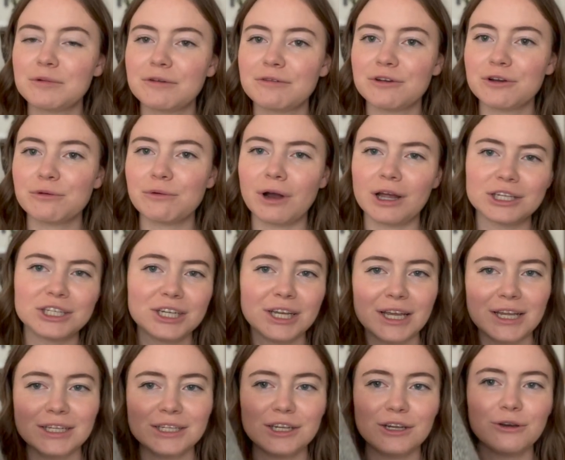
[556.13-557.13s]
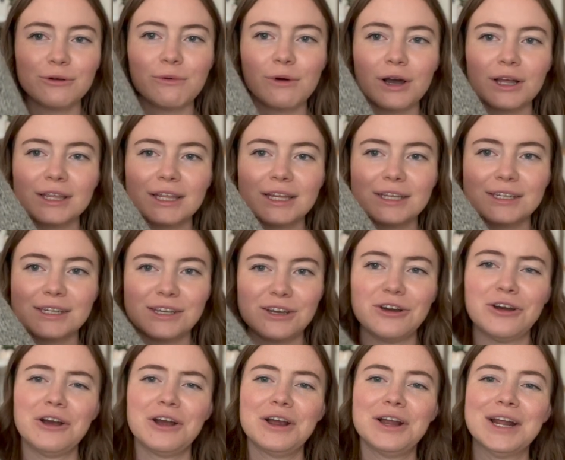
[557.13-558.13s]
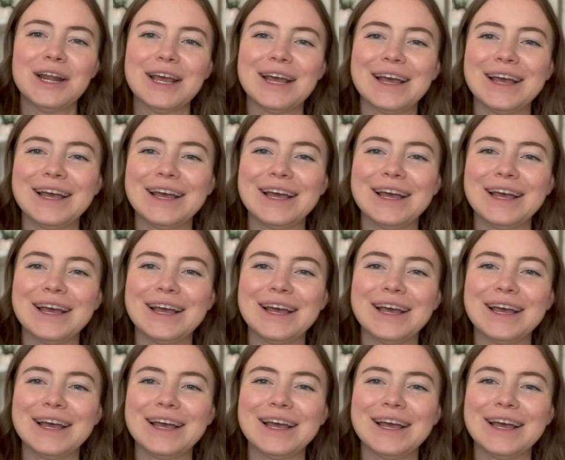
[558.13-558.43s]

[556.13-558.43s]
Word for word: if you're watching, do you want this yarn?